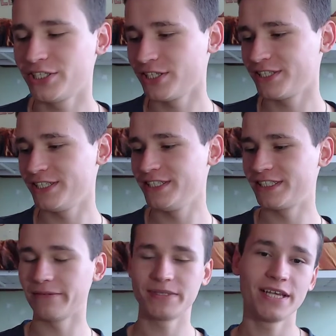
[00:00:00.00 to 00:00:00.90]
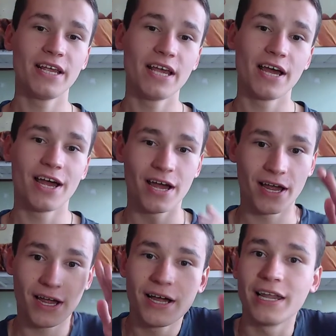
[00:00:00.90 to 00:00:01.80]
systems,
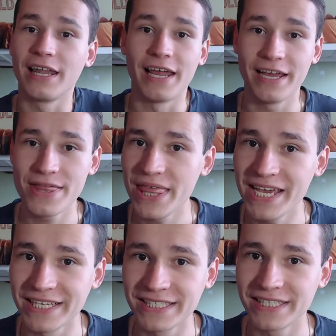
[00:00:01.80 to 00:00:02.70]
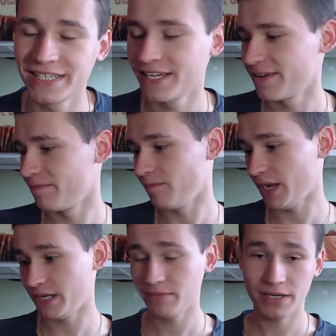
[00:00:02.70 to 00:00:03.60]
like this.
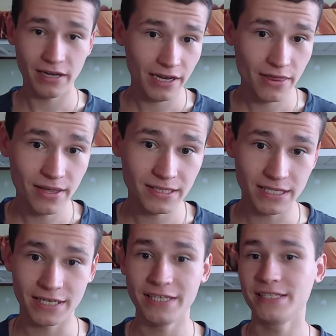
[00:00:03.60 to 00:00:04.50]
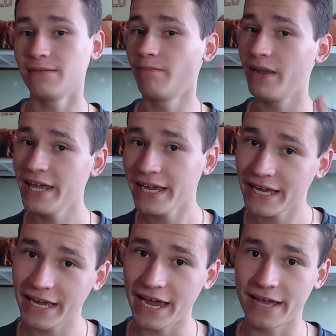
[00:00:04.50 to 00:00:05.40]
Maybe like this. It's black
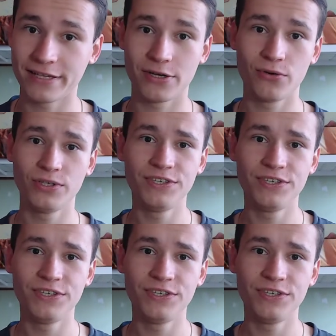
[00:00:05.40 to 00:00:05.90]
hat who